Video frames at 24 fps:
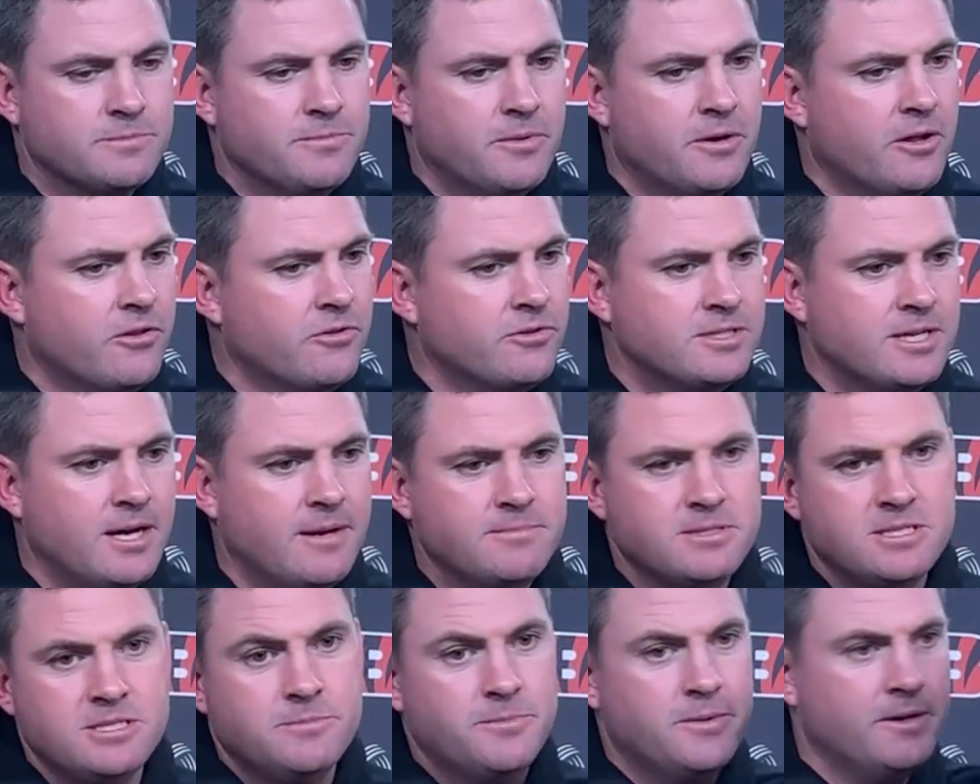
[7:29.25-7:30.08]
But other
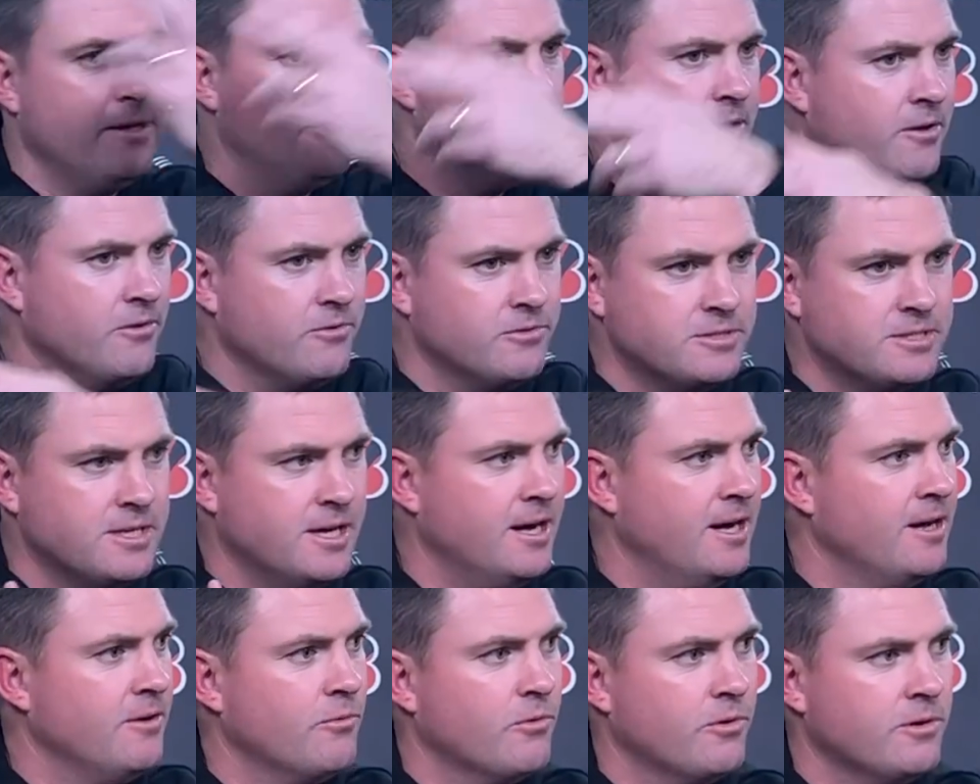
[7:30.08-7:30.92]
times he's been on the other
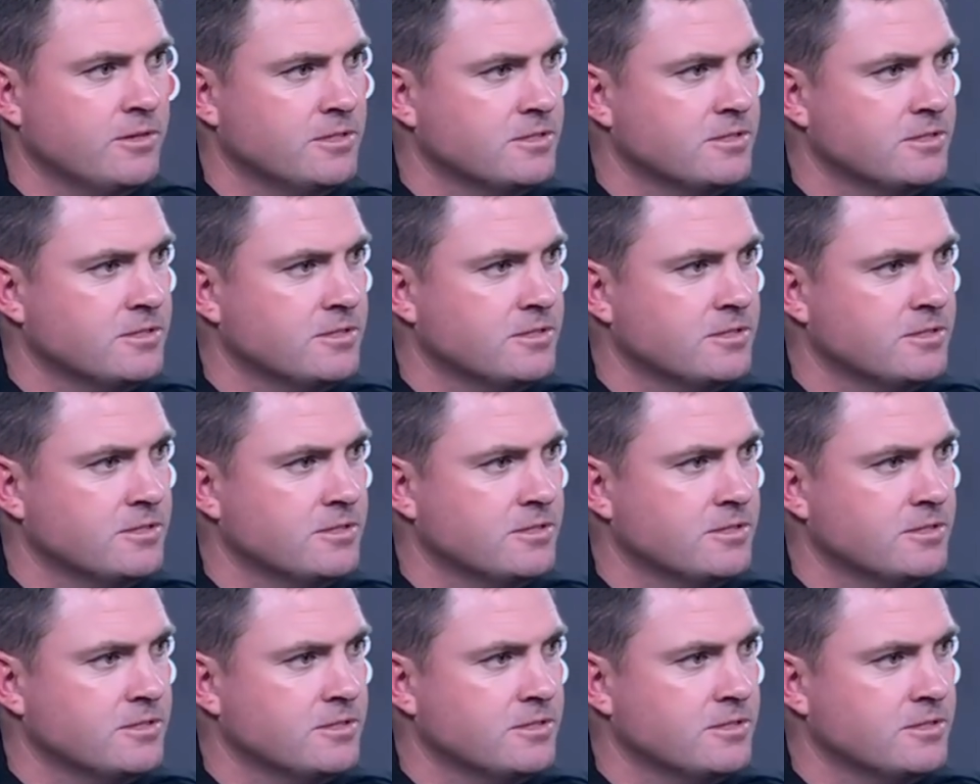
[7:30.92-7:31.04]
side where